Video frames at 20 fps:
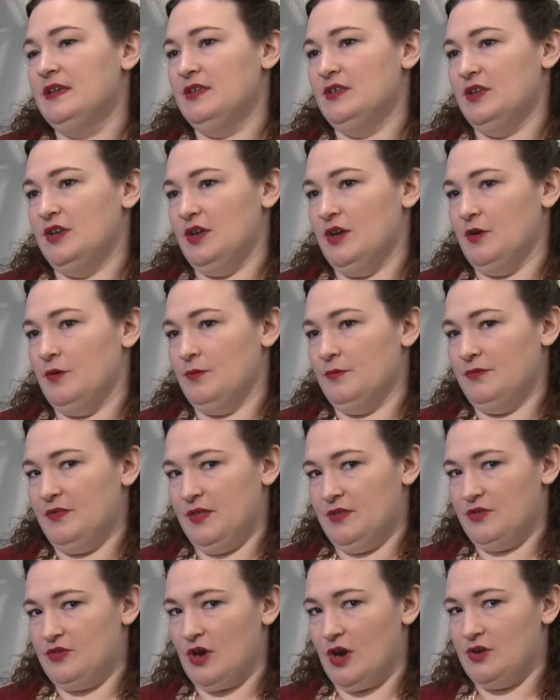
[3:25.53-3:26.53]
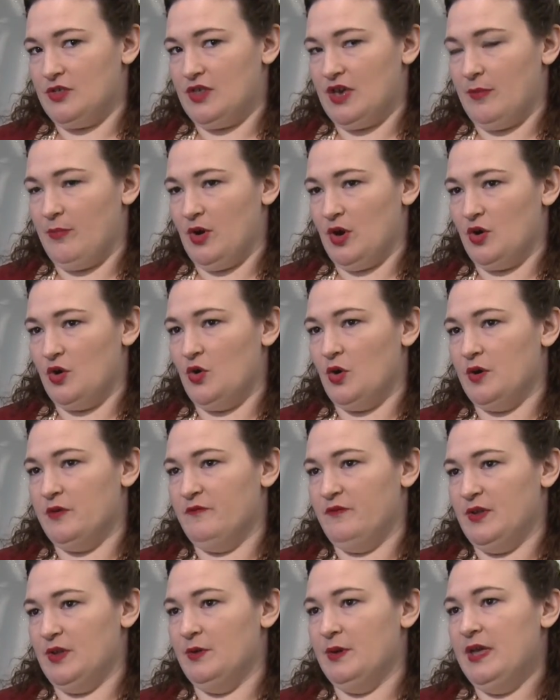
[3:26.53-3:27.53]
the charge up on
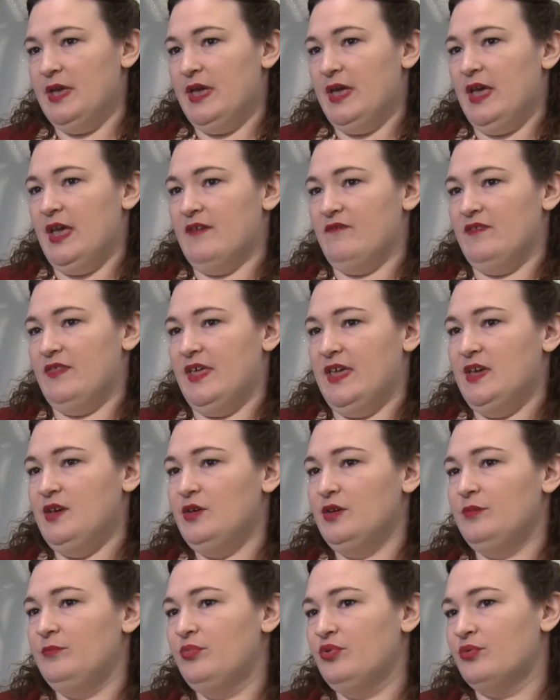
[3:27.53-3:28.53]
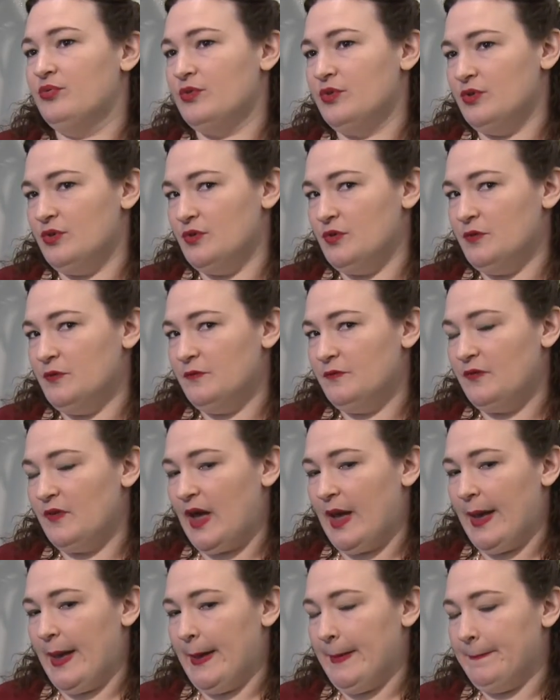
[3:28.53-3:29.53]
court view, if they could prove,
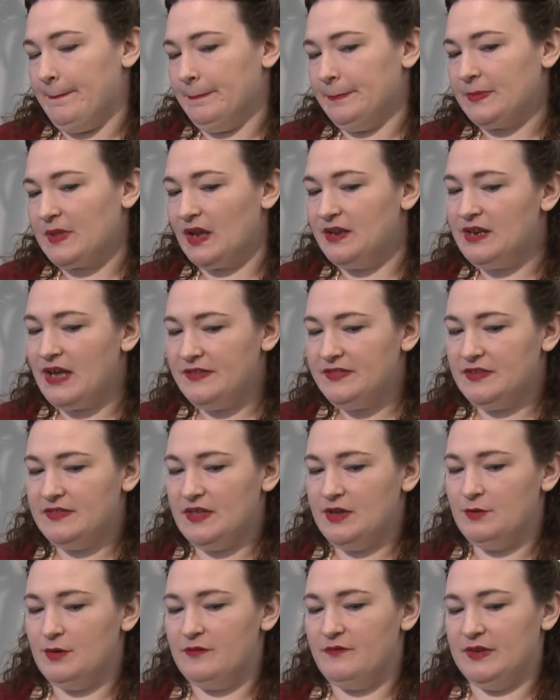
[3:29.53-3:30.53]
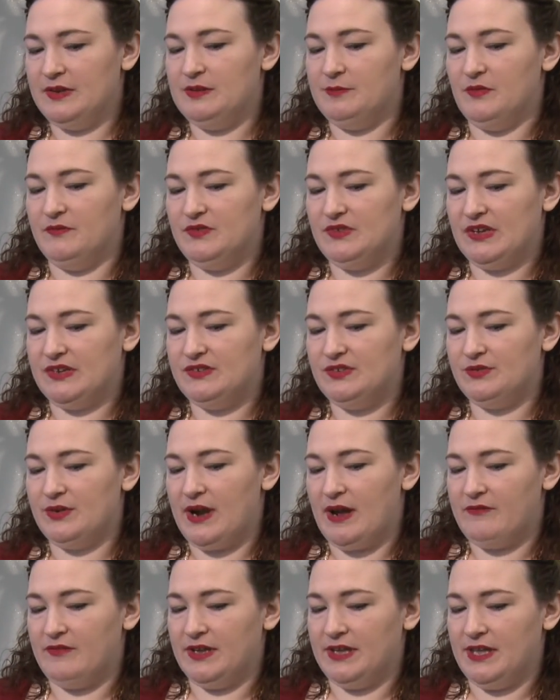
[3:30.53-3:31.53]
not that they were a victim of sex
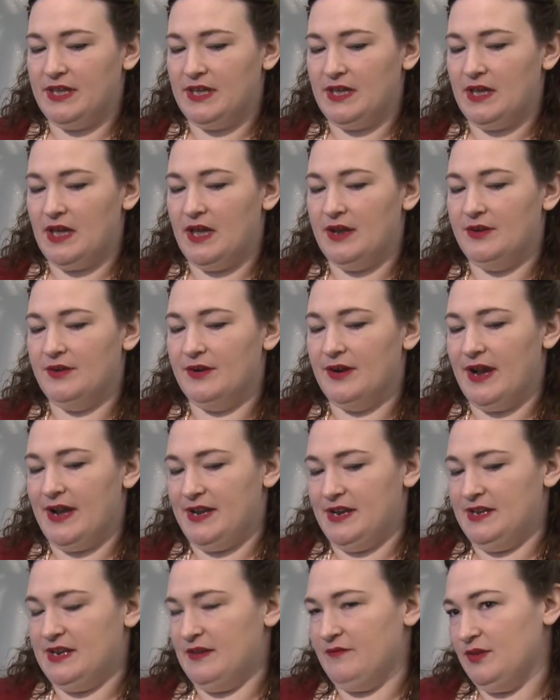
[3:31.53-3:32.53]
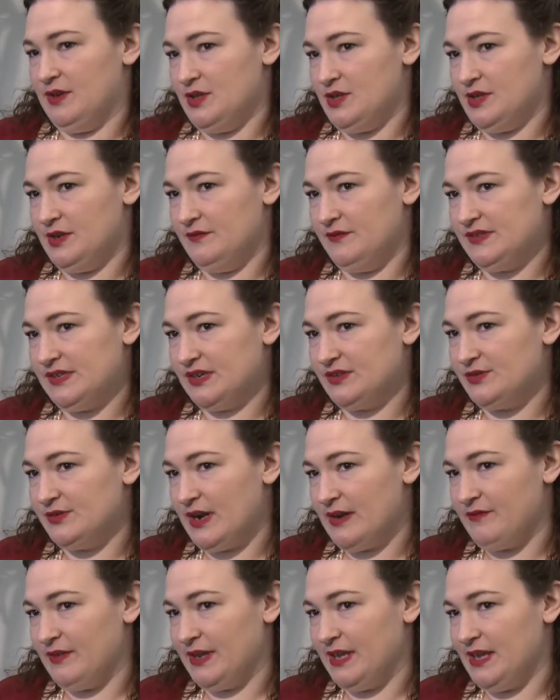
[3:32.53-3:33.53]
trafficking under any definition of sex
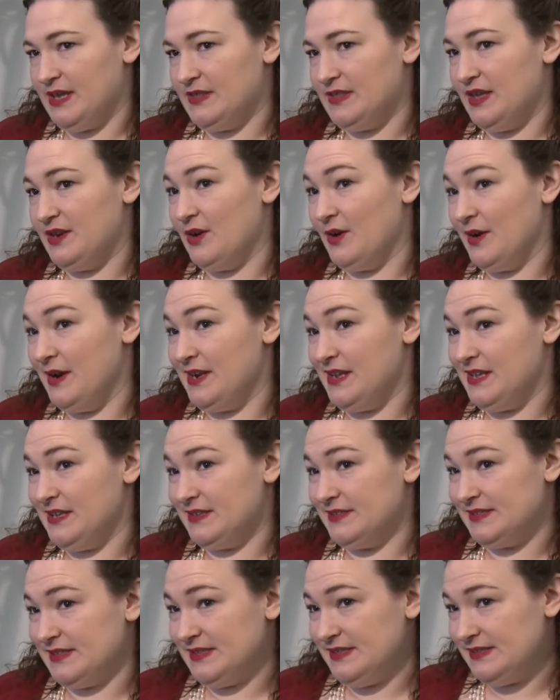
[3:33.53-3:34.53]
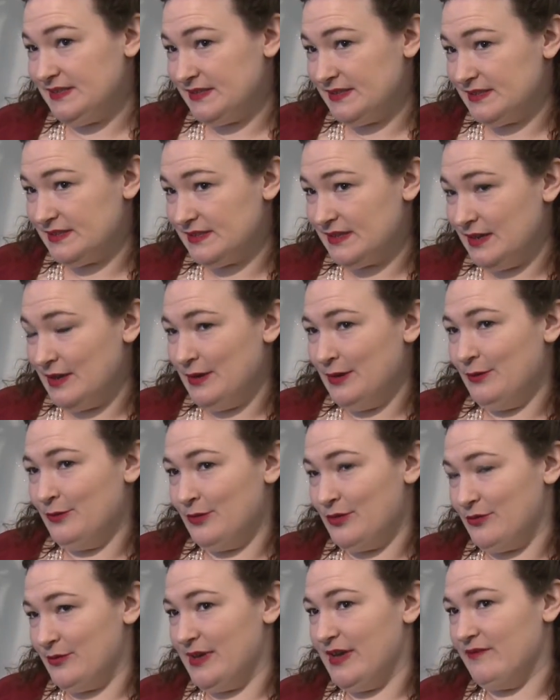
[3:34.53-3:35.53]
trafficking that already exists,
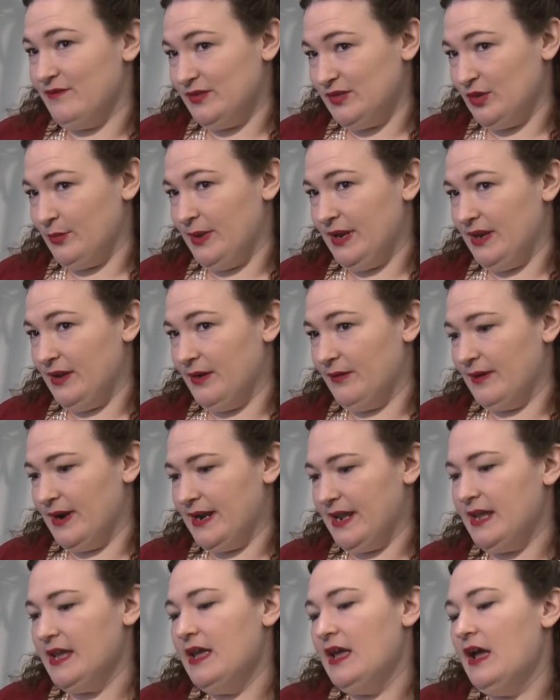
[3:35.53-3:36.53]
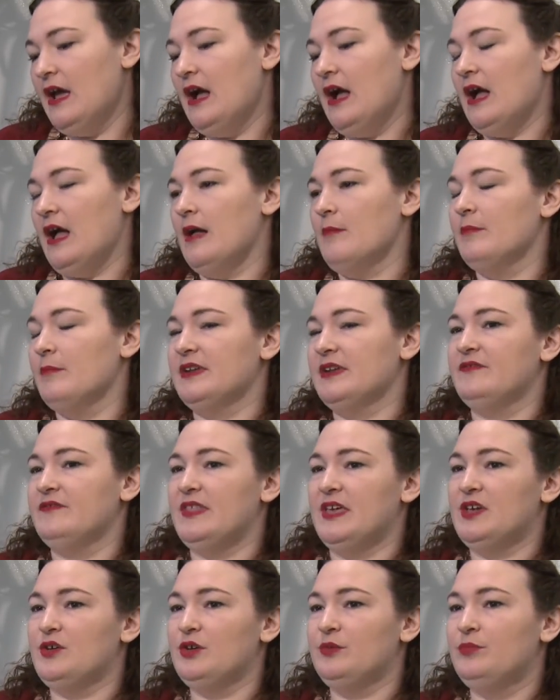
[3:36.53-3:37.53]
which we have so many already, but if
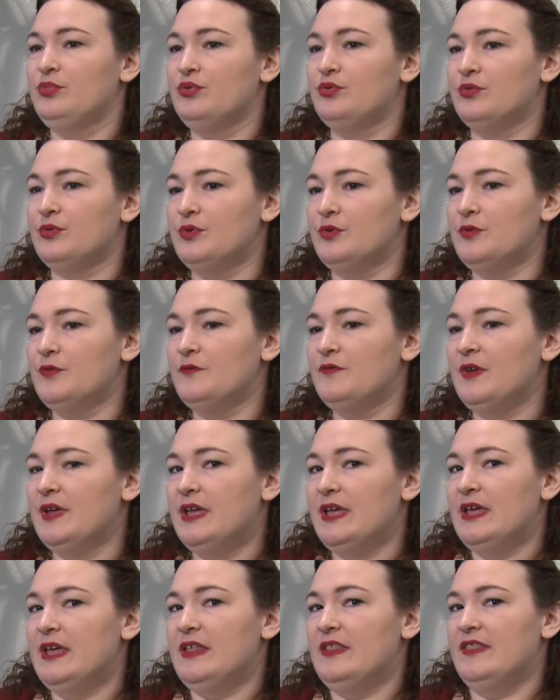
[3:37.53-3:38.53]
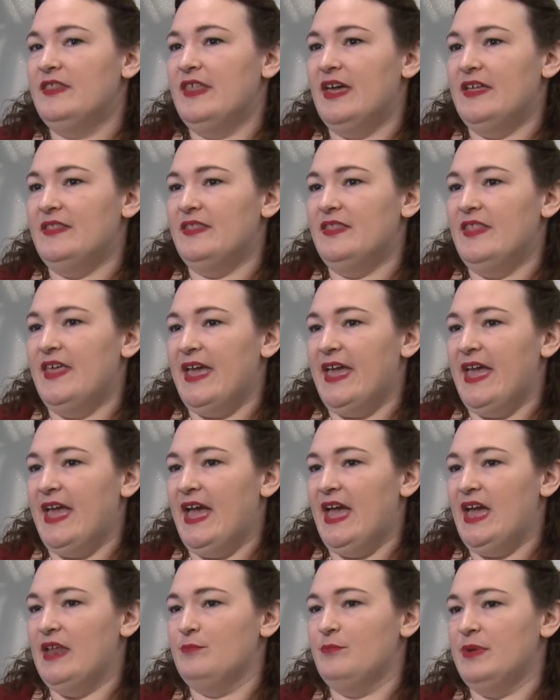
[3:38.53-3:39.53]
they could prove that they
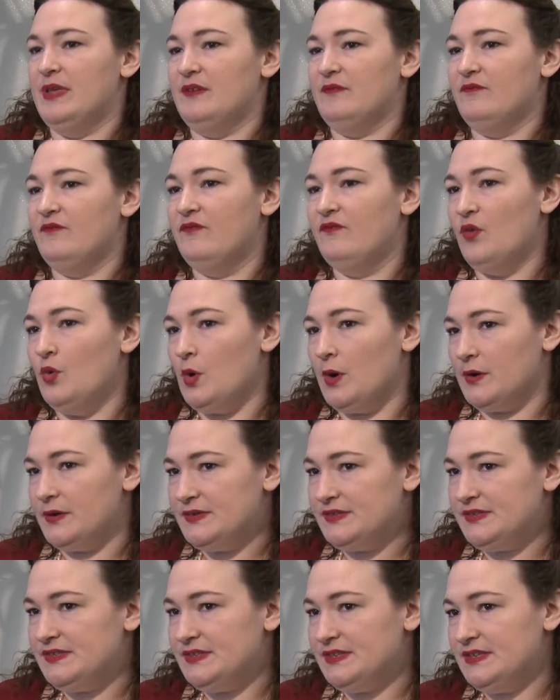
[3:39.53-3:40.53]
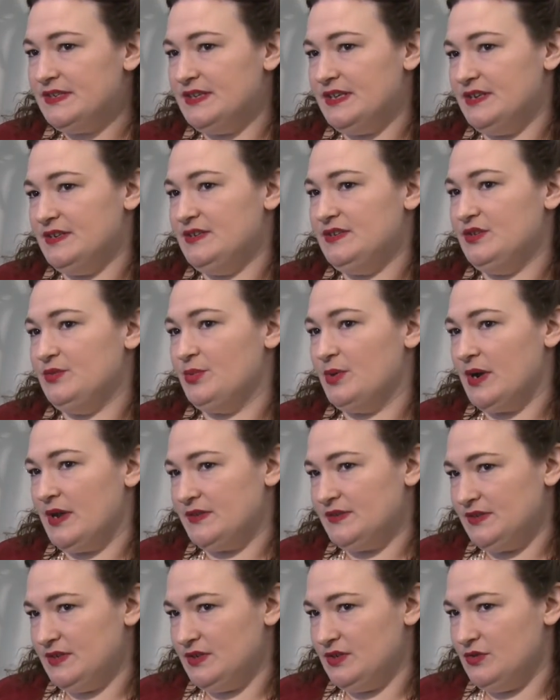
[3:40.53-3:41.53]
had been forced into
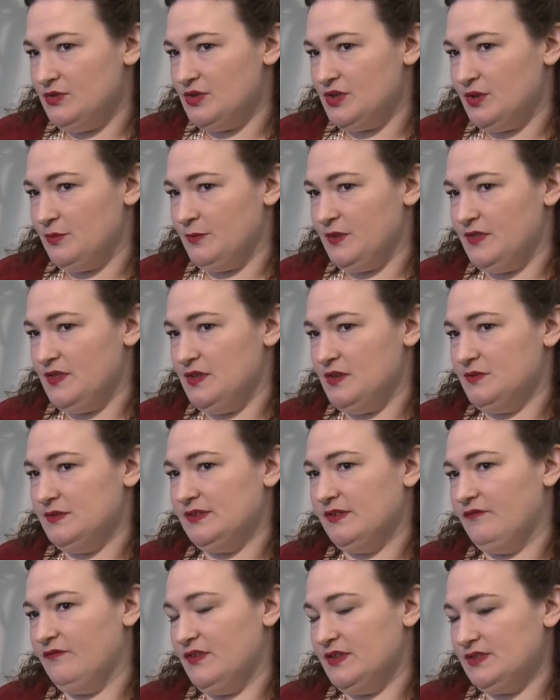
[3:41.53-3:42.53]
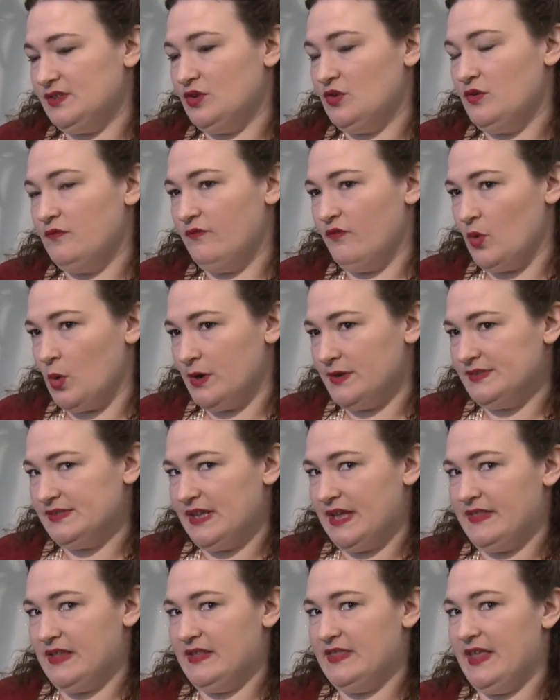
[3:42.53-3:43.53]
prostitution with the use of physical force,
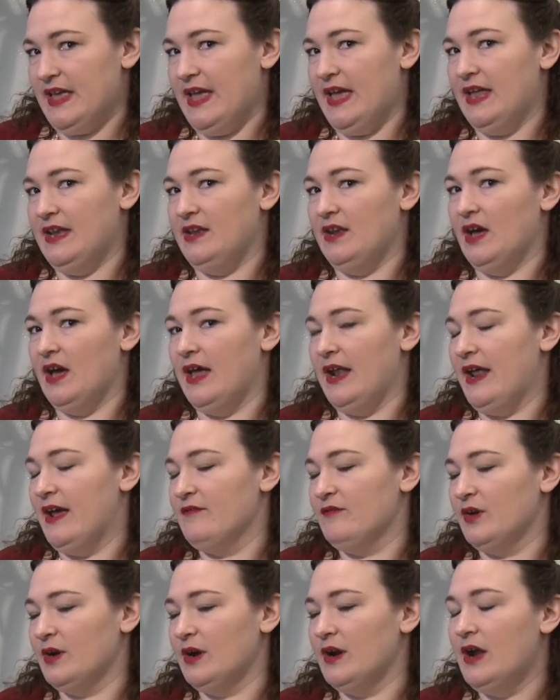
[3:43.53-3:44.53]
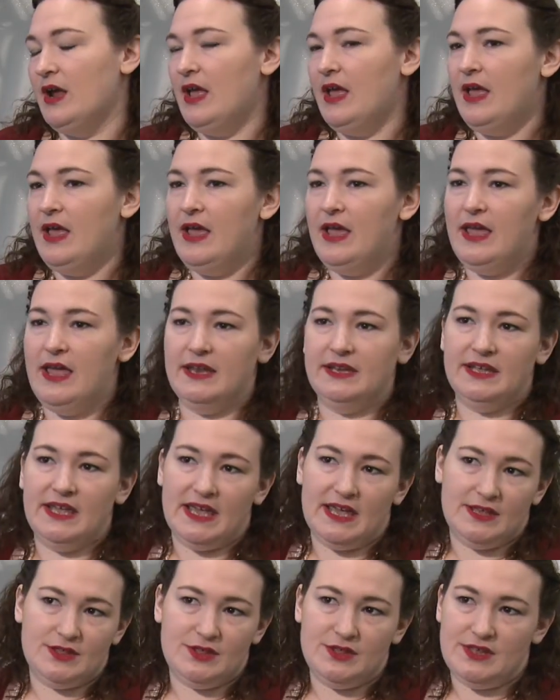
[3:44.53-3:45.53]
and that they had not ever
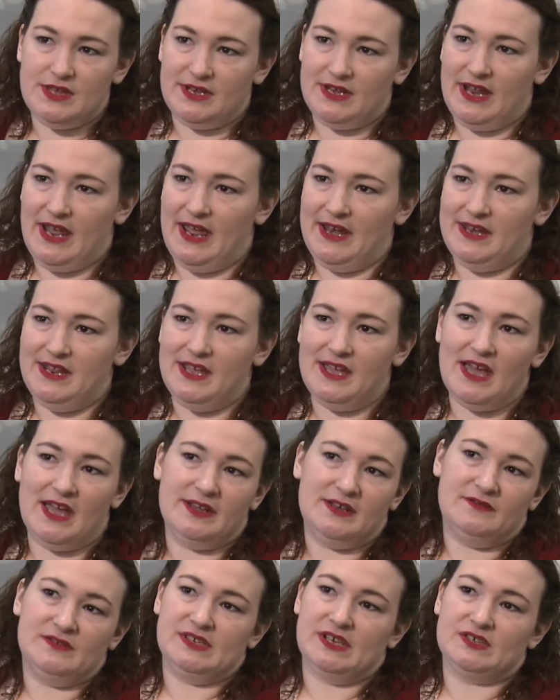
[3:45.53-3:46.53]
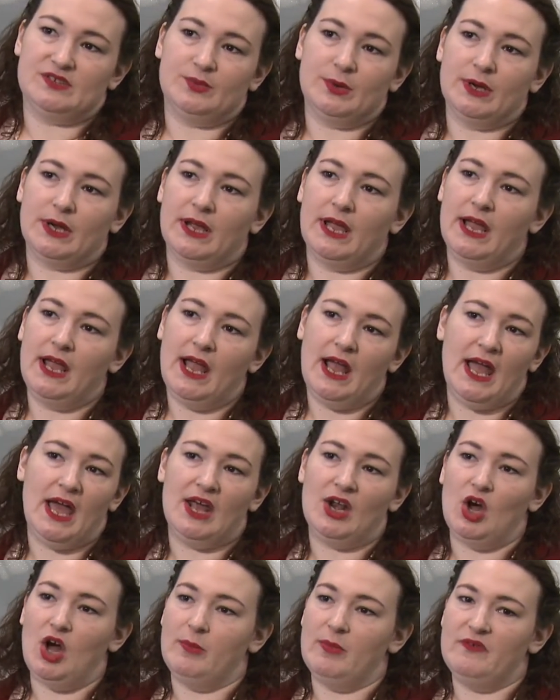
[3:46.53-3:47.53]
engaged in any kind of sex work
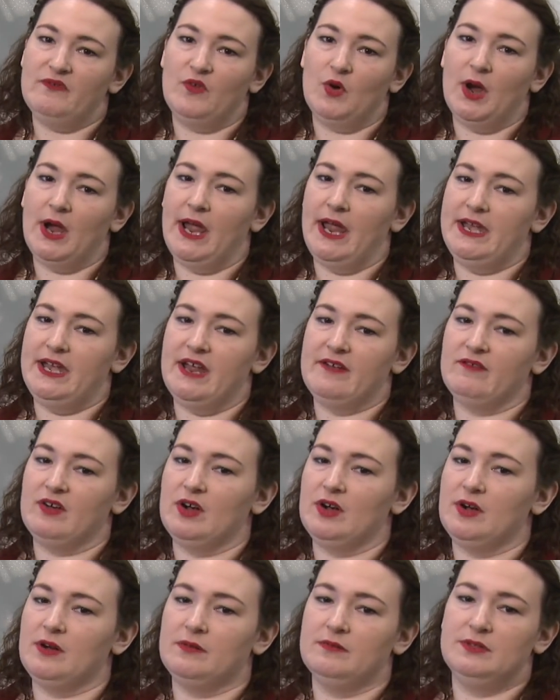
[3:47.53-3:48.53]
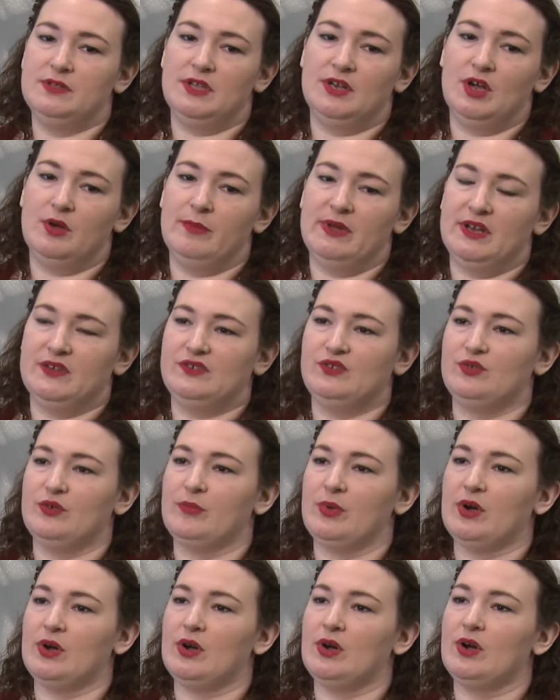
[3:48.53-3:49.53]
at all before, had never, been a
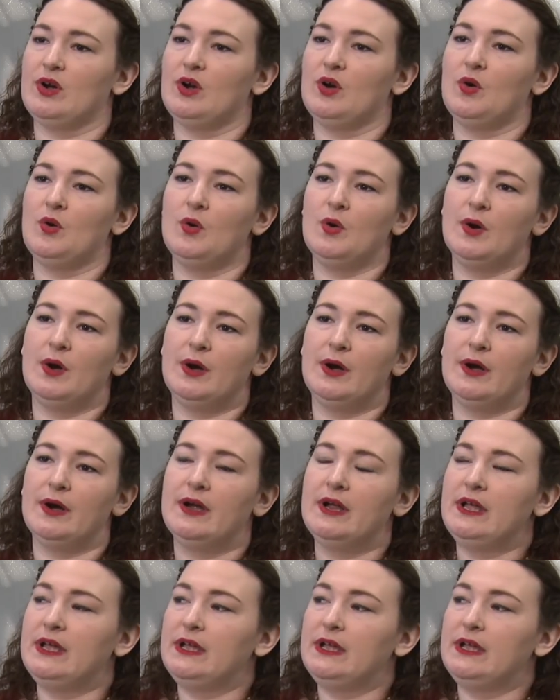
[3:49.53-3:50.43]
stripper or